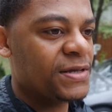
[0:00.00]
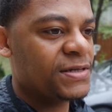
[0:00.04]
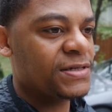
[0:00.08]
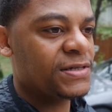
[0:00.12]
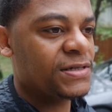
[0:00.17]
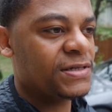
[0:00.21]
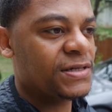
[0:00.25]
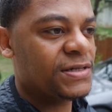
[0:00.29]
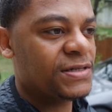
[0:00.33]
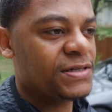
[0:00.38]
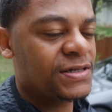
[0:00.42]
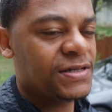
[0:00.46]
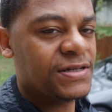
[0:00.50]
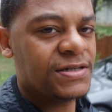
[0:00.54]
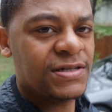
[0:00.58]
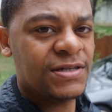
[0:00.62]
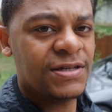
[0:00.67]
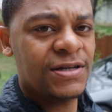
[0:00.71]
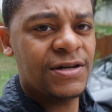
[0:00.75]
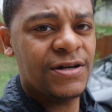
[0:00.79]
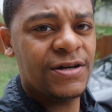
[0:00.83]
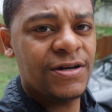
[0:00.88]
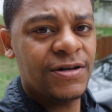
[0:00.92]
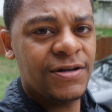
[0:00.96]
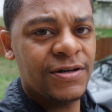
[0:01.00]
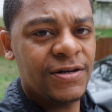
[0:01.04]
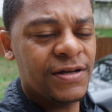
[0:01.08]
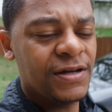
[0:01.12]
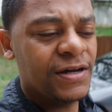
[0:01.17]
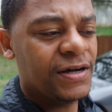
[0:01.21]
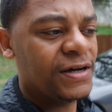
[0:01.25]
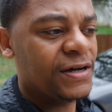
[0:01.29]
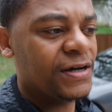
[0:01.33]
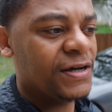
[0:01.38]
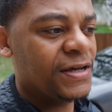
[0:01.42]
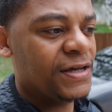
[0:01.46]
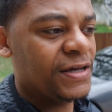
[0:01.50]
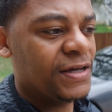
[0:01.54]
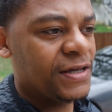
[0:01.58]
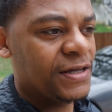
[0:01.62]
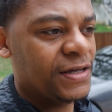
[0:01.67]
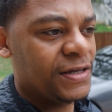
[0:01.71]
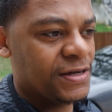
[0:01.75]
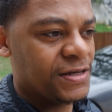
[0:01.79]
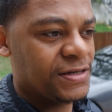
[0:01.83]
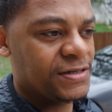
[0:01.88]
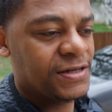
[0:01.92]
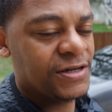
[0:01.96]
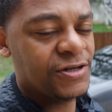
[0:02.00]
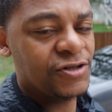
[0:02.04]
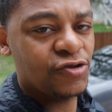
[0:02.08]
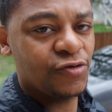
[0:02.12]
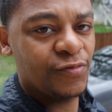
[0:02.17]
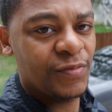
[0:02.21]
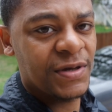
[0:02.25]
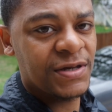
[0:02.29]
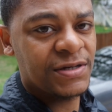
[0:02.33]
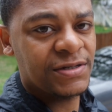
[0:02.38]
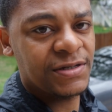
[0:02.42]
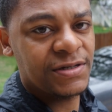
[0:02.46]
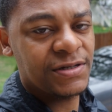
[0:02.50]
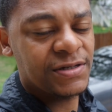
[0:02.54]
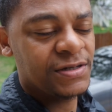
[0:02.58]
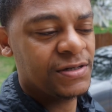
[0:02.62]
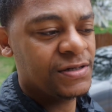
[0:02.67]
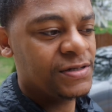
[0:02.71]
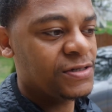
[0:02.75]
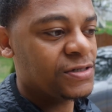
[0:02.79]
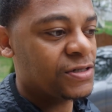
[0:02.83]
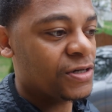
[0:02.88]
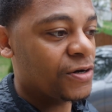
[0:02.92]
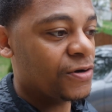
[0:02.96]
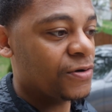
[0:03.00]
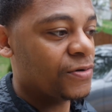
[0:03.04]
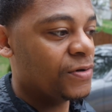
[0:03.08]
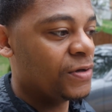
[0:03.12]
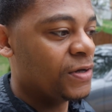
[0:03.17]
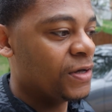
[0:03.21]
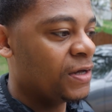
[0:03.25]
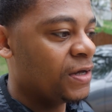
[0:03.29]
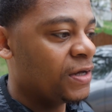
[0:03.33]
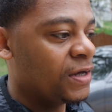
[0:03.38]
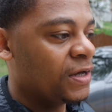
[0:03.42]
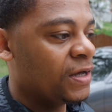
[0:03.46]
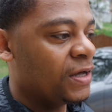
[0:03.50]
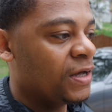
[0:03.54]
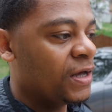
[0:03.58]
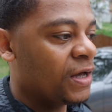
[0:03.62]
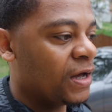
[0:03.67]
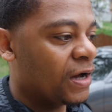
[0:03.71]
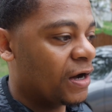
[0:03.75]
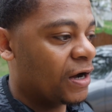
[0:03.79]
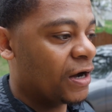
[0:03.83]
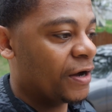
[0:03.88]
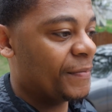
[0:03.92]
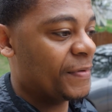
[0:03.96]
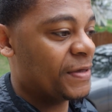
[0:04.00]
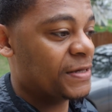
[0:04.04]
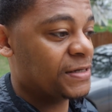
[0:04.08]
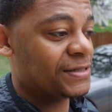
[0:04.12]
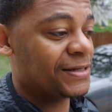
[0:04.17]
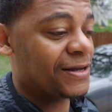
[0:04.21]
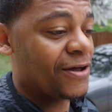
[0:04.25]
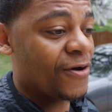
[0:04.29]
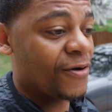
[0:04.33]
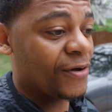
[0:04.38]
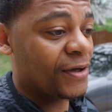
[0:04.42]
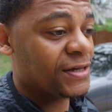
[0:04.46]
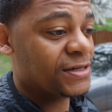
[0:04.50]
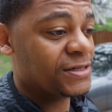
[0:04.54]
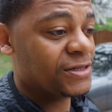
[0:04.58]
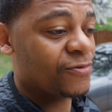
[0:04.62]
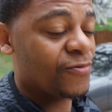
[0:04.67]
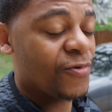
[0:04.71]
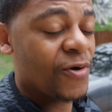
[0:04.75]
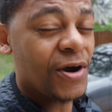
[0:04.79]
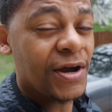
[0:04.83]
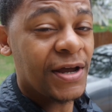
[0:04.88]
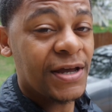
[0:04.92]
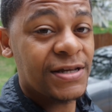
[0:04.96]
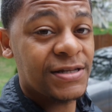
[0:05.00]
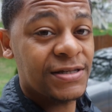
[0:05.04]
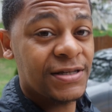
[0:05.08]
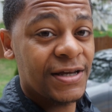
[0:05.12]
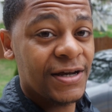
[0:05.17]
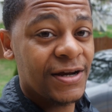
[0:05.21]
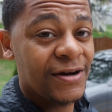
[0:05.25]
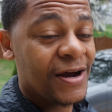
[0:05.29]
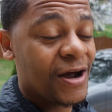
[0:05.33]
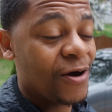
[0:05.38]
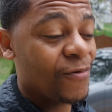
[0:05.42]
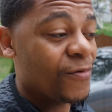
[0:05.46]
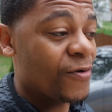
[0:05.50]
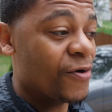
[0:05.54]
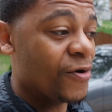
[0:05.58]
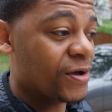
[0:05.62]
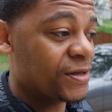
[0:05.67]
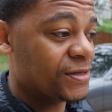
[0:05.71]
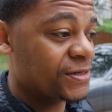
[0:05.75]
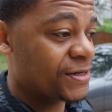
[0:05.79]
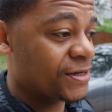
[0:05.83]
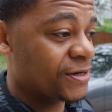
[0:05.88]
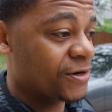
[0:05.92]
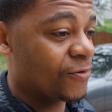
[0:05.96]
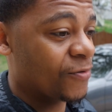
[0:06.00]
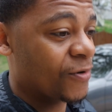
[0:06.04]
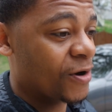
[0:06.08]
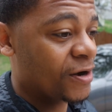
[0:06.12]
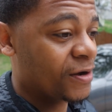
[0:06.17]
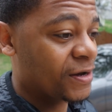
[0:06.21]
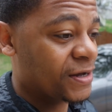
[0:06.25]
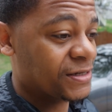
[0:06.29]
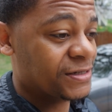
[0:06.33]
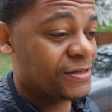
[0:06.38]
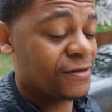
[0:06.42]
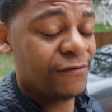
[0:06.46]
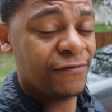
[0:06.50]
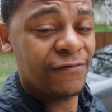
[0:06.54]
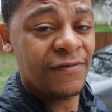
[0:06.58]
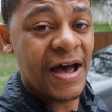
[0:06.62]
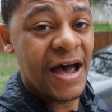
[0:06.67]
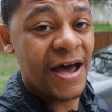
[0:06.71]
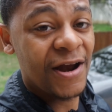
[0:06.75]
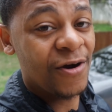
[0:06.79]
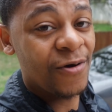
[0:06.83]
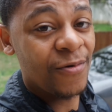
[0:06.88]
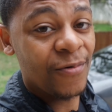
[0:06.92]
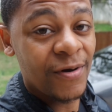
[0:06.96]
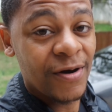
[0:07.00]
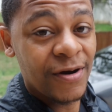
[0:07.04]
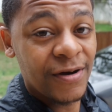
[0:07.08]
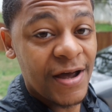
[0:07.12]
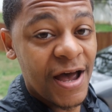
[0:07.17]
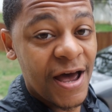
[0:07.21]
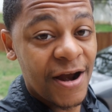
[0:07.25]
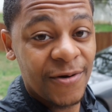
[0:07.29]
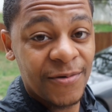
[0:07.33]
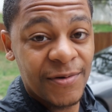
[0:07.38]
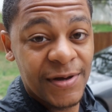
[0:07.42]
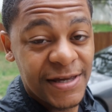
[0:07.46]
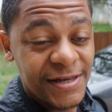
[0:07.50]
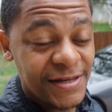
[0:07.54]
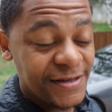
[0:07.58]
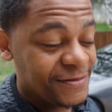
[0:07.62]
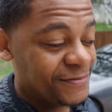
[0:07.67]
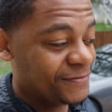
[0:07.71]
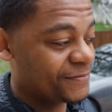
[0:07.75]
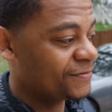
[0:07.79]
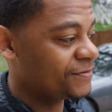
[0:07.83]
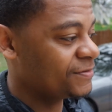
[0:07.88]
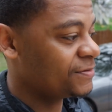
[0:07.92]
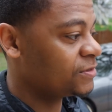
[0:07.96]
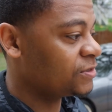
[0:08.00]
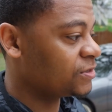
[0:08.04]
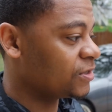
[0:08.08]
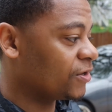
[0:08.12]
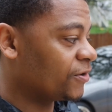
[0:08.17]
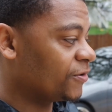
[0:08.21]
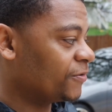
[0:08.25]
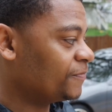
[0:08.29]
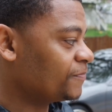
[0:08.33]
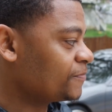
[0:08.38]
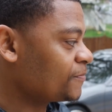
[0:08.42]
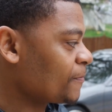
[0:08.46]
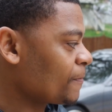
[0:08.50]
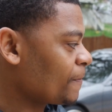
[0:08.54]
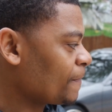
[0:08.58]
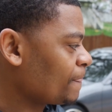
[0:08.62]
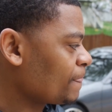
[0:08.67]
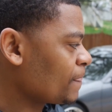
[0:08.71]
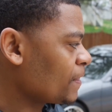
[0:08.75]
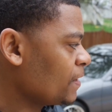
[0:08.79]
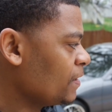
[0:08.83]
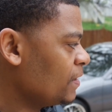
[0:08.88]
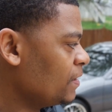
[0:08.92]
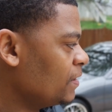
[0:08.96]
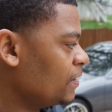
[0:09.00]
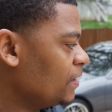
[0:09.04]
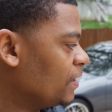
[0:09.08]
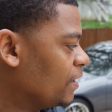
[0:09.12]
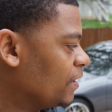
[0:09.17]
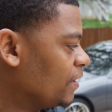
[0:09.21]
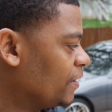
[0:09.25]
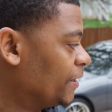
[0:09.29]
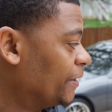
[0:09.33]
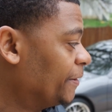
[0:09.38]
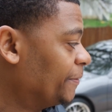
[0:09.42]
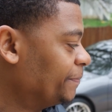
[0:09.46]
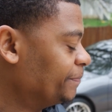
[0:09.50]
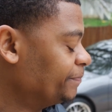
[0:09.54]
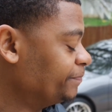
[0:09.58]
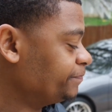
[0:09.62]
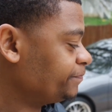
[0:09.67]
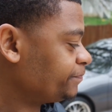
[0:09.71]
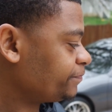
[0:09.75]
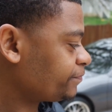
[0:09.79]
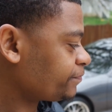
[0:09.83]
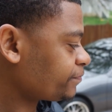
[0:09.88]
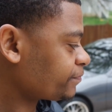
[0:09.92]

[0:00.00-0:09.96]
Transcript: business is considered uh, an essential business, so um, as long as the work is there, I will continue to work because if I don't work, I don't eat. So, um,